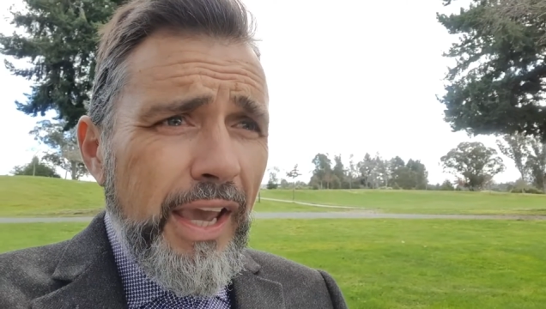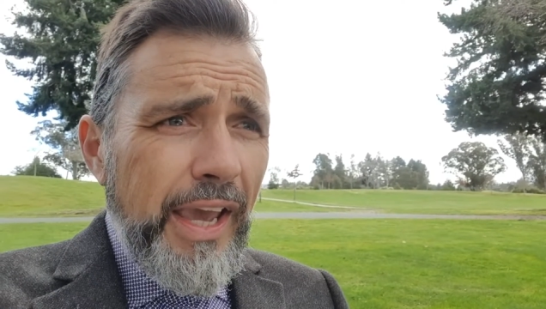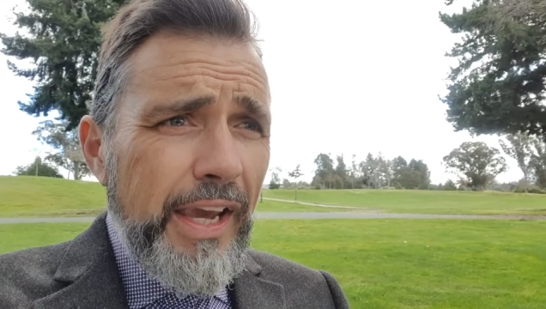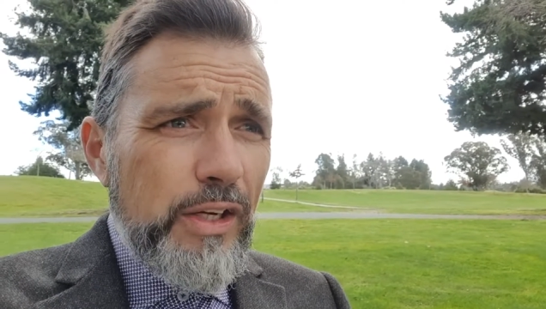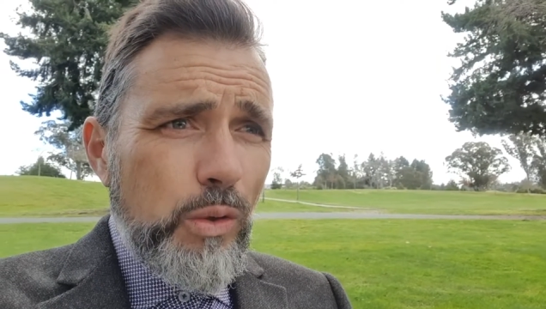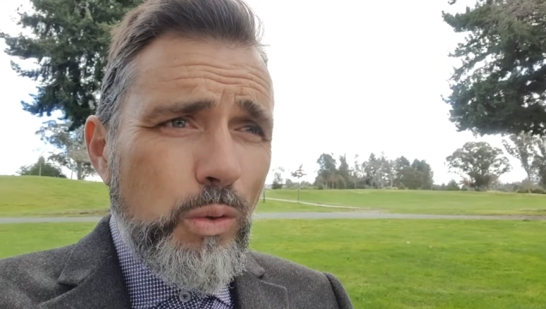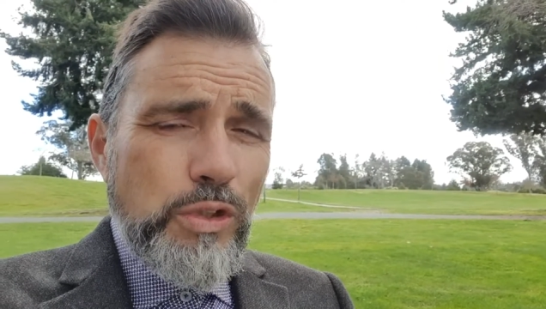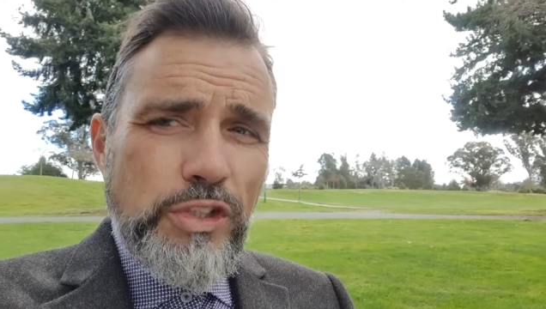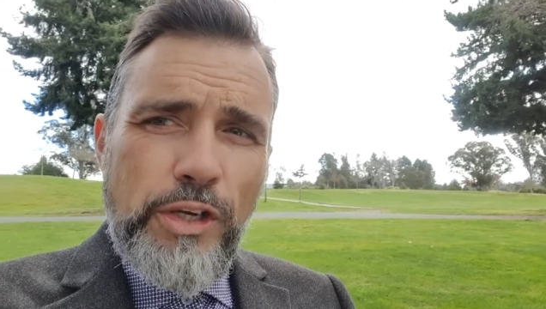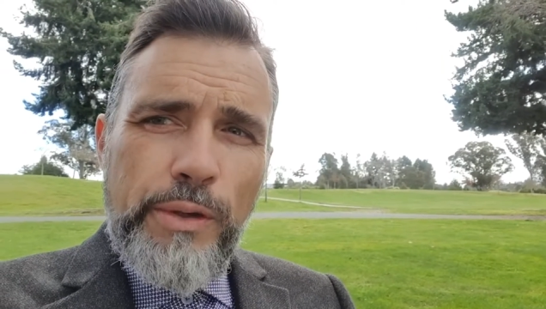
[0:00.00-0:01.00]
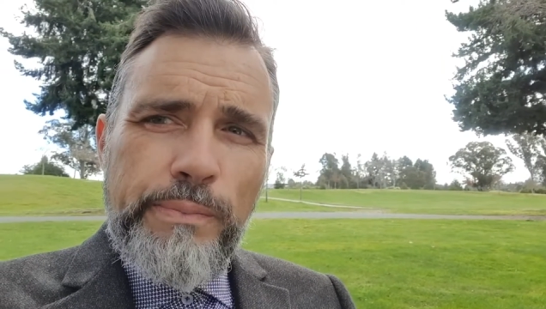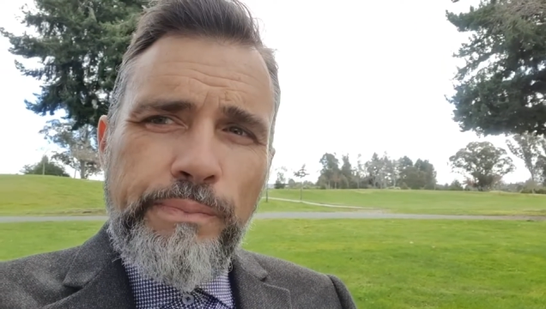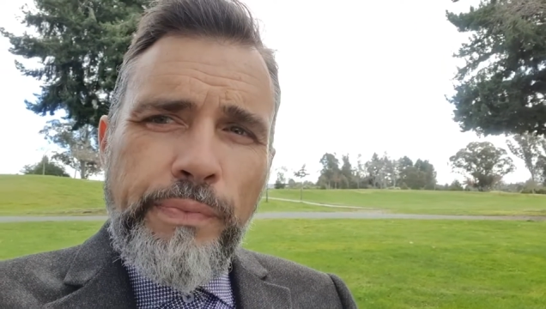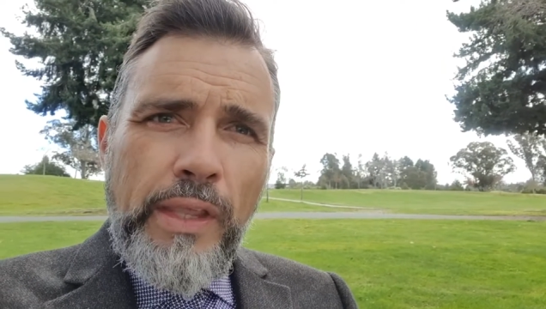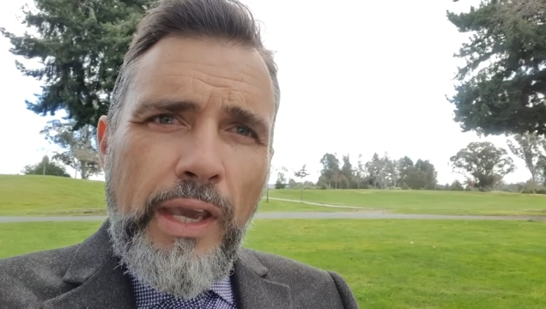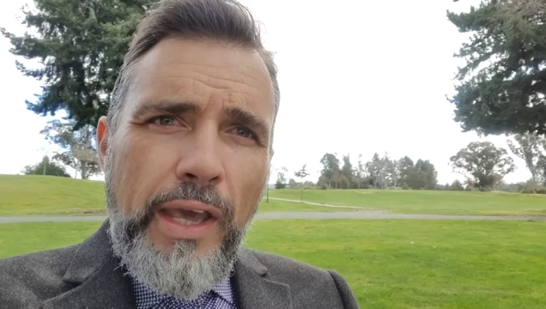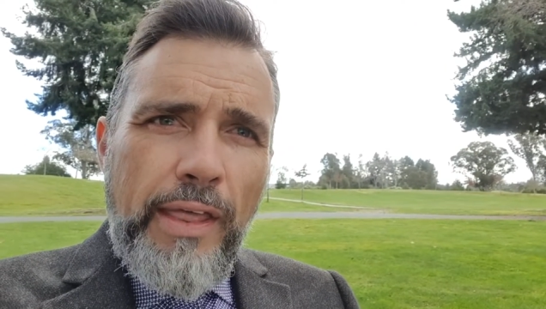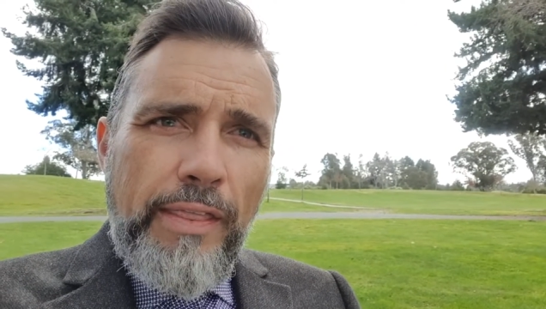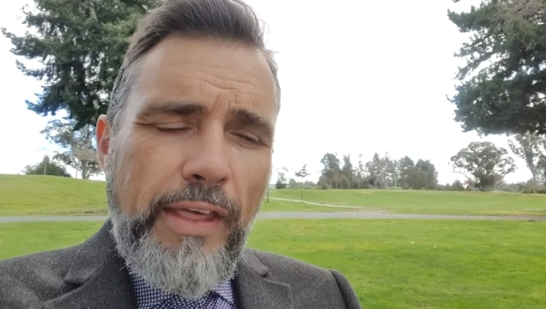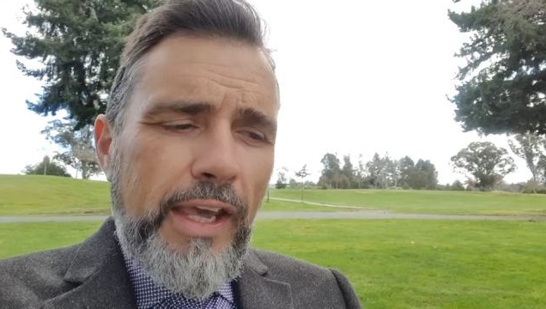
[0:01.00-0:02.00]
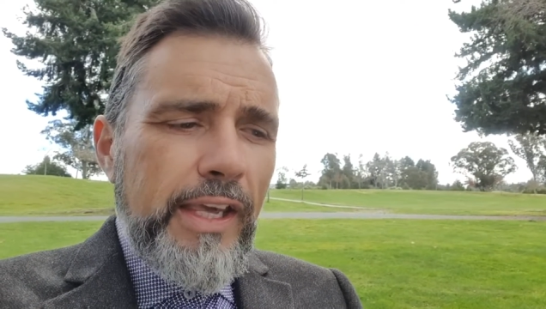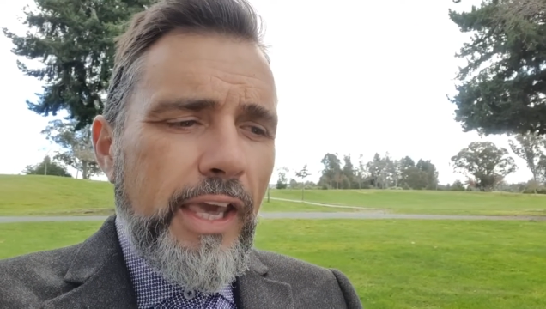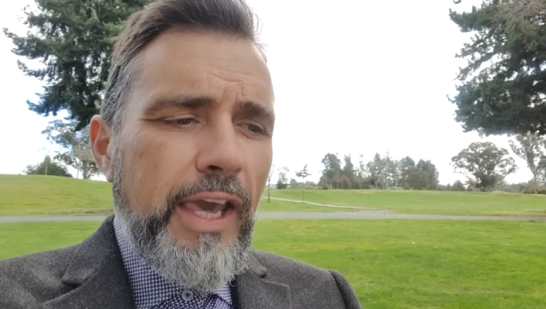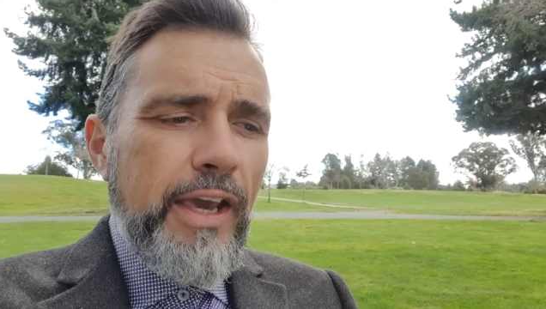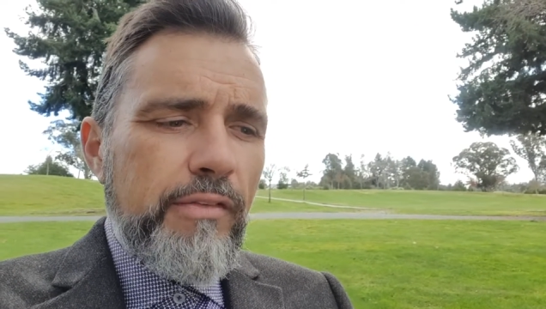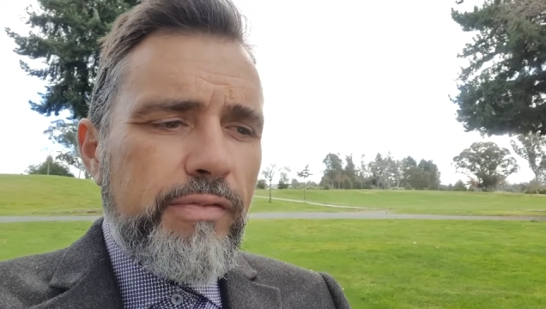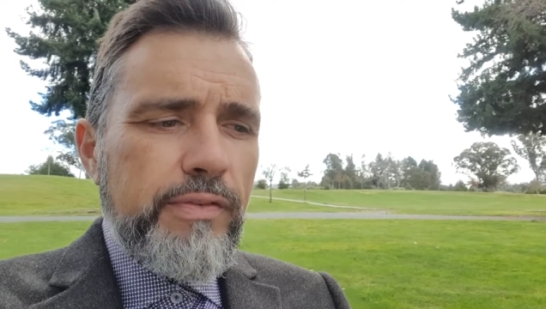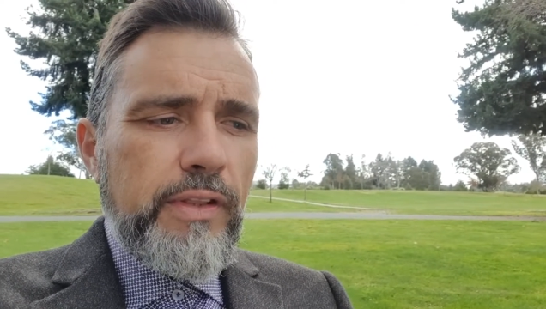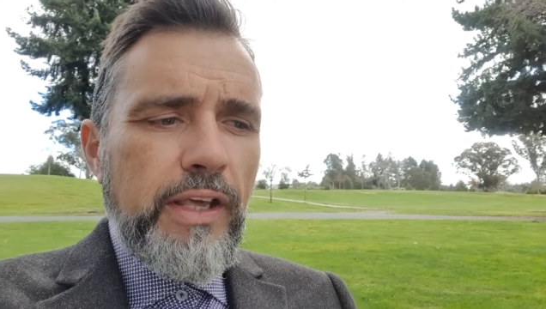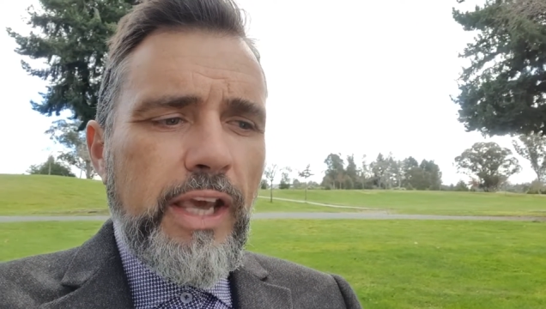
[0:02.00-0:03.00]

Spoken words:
And also they have